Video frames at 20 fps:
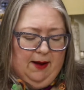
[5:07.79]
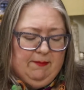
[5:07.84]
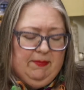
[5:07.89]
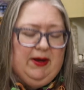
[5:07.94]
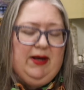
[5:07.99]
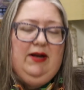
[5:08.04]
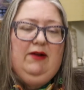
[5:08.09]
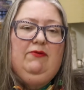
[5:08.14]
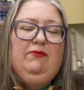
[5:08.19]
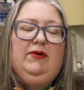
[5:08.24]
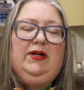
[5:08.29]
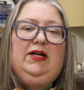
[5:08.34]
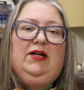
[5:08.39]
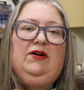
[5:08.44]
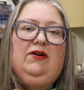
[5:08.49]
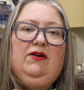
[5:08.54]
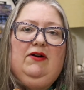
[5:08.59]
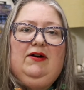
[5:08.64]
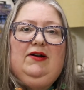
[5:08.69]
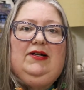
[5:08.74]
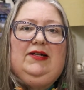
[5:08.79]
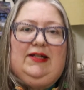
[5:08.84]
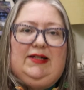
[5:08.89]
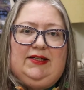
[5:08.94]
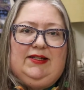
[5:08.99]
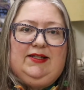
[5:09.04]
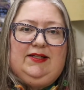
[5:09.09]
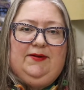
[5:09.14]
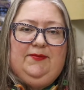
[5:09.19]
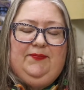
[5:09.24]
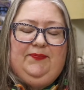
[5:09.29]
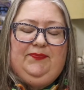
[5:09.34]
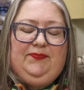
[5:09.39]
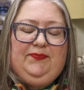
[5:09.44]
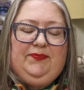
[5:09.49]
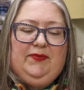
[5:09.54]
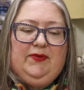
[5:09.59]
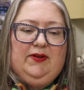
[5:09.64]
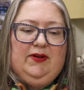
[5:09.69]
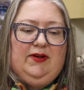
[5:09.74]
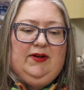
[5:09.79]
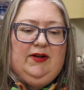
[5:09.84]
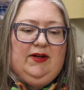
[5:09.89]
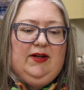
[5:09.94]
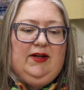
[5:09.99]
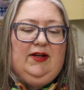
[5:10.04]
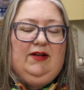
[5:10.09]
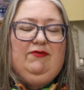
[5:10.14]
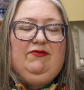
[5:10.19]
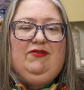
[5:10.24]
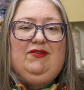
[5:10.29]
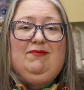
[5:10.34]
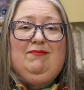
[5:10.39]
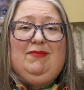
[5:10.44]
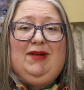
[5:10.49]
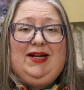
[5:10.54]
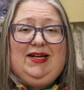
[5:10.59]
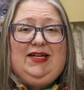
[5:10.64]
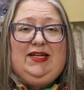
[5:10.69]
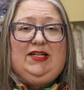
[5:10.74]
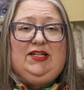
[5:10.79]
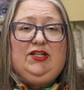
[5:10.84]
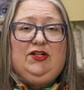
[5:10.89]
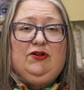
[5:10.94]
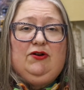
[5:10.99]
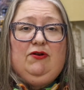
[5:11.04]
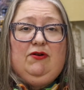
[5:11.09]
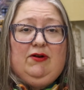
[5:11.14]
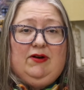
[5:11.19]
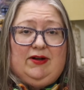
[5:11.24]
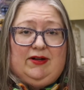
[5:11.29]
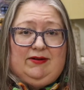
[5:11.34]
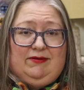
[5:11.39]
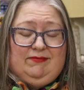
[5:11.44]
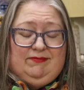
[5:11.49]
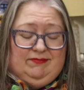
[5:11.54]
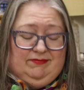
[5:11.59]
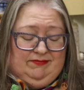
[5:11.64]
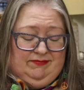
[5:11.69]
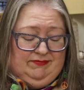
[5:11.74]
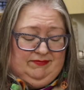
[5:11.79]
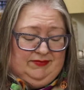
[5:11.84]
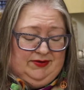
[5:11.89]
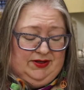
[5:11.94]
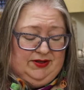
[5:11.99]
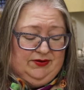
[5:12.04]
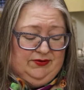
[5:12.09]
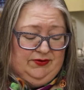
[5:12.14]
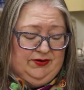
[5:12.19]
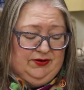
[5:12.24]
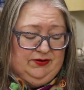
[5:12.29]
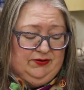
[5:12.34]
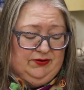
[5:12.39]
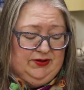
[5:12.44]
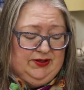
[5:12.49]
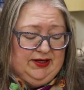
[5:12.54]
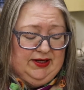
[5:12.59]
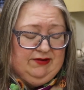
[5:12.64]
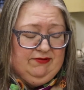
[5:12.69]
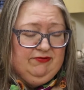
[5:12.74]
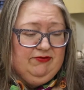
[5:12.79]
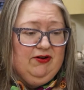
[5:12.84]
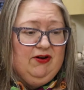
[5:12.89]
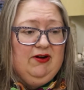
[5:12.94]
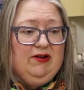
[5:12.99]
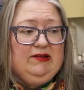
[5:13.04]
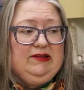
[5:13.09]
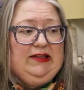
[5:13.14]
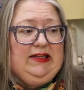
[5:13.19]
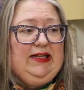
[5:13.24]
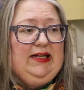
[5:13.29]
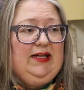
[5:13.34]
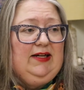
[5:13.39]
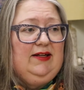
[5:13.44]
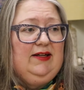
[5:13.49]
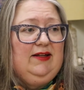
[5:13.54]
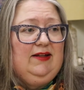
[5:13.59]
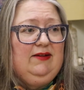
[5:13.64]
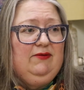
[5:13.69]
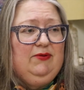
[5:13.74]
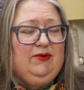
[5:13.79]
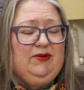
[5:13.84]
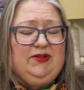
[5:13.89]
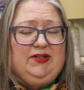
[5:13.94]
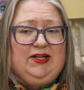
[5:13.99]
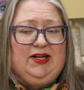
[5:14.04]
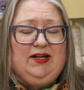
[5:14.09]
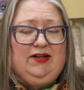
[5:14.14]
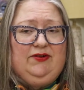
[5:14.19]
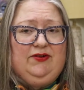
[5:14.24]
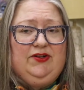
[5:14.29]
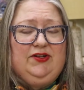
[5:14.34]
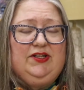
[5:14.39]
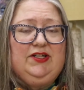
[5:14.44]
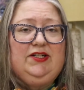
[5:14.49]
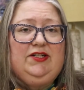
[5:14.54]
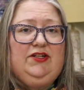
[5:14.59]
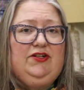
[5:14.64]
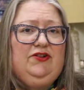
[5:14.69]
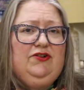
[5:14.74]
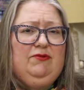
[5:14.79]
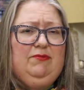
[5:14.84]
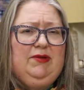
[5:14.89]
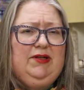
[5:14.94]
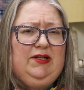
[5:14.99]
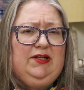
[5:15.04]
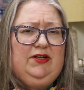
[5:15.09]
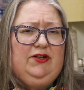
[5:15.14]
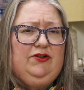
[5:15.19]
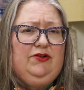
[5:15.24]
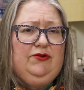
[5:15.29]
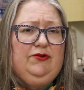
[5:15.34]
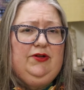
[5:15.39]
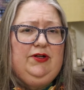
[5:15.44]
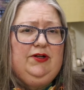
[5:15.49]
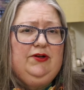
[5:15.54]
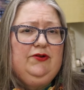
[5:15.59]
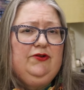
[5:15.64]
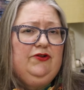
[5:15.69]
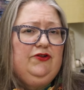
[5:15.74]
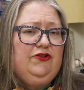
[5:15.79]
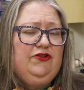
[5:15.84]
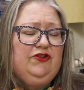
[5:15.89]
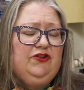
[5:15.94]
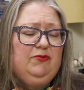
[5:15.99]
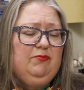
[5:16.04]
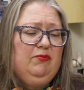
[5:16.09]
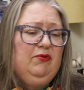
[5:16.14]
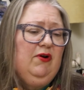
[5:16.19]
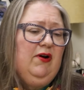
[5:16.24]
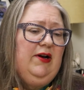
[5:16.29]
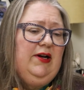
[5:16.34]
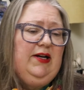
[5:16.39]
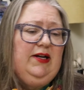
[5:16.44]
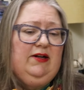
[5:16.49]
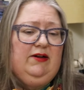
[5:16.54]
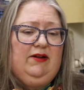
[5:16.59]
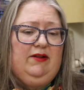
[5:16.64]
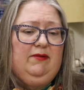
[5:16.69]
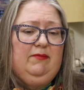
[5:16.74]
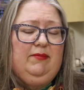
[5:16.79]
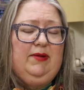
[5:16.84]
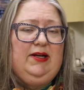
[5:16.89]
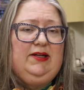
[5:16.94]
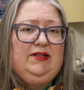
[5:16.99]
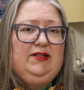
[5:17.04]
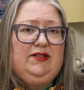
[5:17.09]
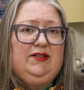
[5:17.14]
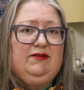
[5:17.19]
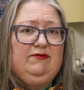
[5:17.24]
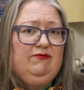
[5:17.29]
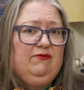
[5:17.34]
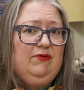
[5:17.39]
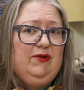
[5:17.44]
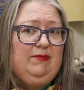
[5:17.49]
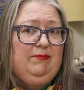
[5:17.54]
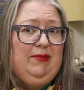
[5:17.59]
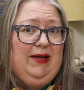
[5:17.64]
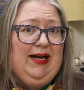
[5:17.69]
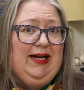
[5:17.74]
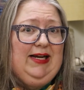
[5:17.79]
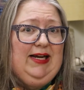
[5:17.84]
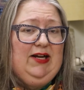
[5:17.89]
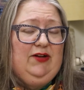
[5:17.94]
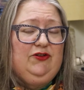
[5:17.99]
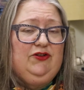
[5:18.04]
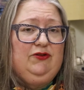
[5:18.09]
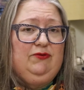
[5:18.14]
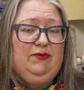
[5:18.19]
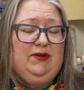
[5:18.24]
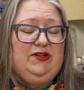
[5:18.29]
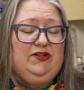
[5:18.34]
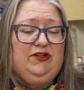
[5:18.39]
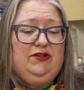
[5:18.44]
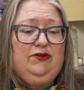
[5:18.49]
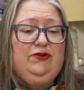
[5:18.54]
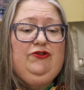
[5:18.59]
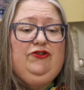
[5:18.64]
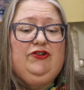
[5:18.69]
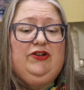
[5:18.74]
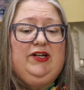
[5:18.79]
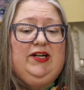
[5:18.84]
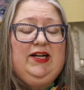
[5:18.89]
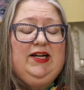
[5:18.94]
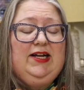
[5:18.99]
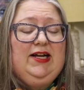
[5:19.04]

But regardless, if the money's gone, you know, you look at Frog Lake, I think it was 162 million in 2 years just brought in on the basis of what Band Council resolution,